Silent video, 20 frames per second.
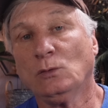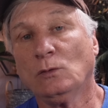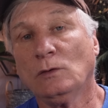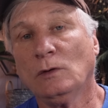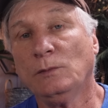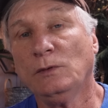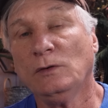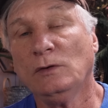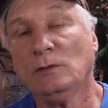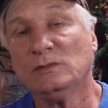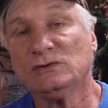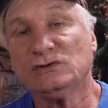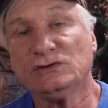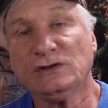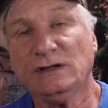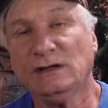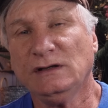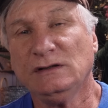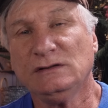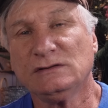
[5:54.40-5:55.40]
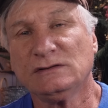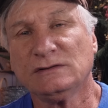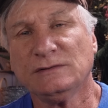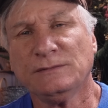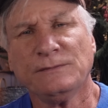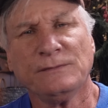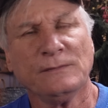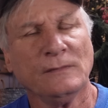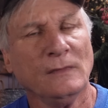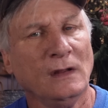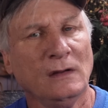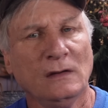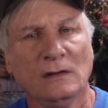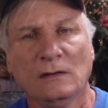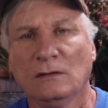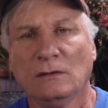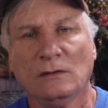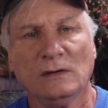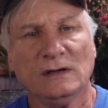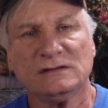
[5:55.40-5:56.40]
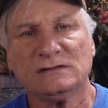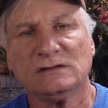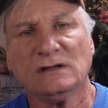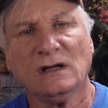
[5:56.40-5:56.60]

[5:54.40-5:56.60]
Whirlpool machines, well, it's